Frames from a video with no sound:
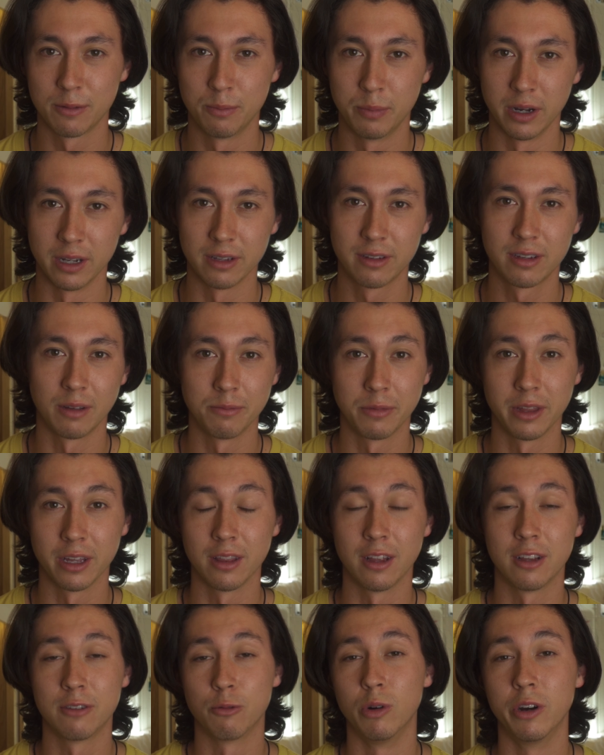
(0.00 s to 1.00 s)
but something
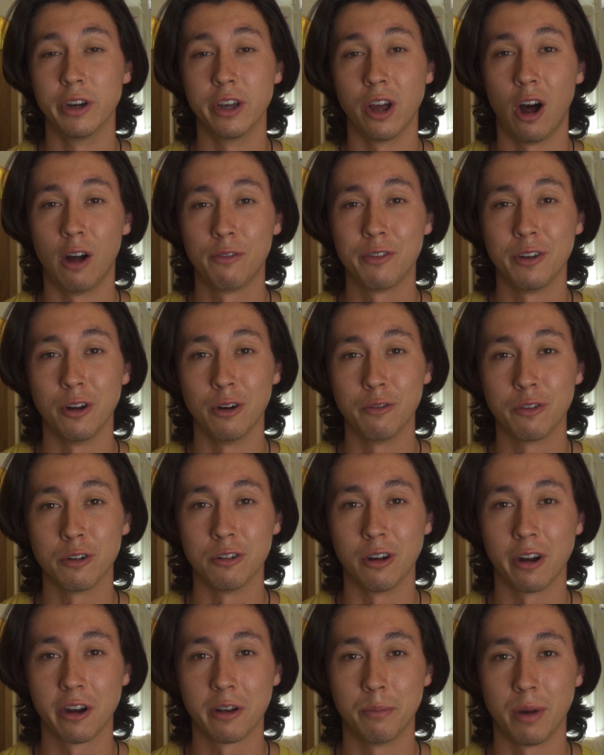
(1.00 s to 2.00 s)
that's really often
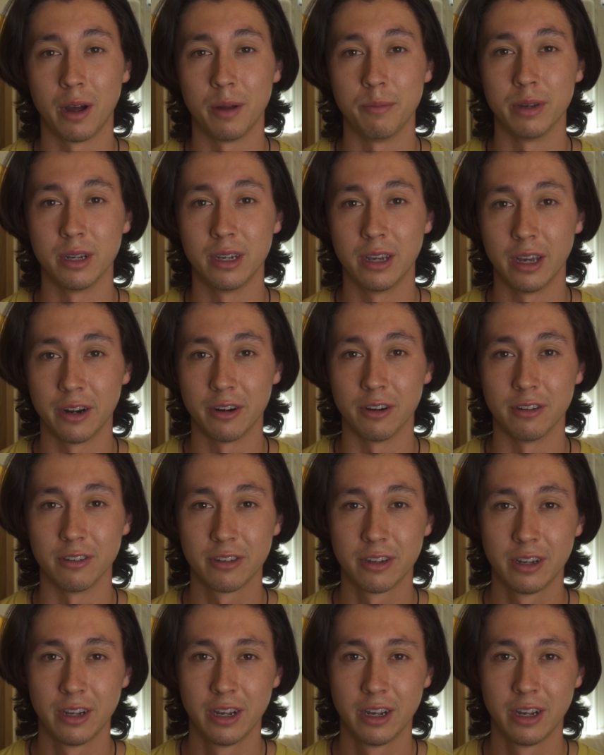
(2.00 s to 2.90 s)
overlooked by beginners.